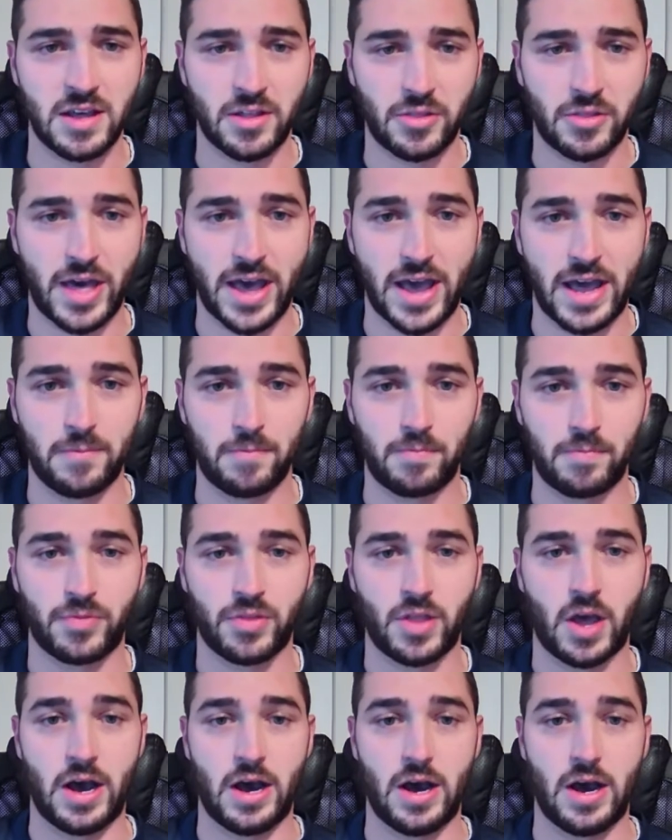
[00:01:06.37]
that
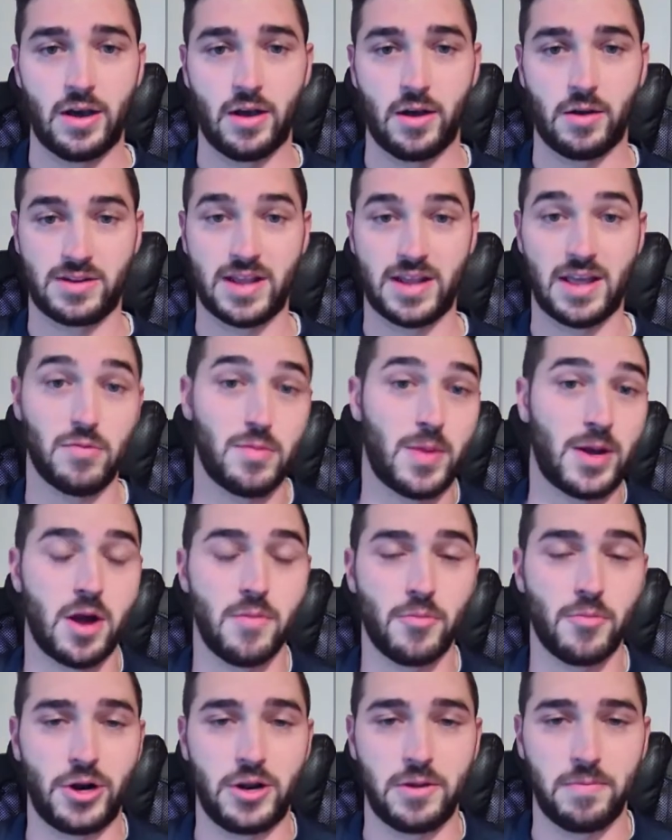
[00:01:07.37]
David
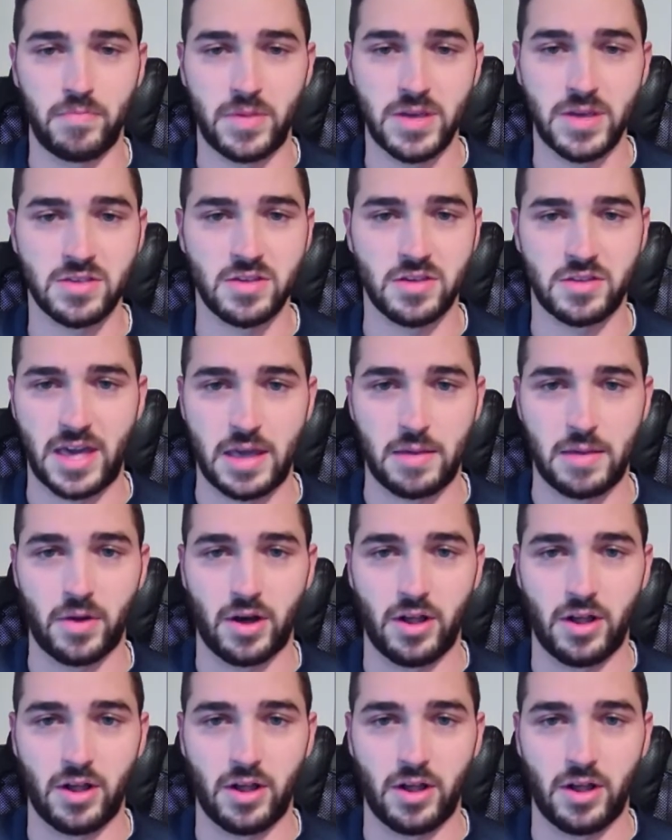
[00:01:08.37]
Montgomery missed this game.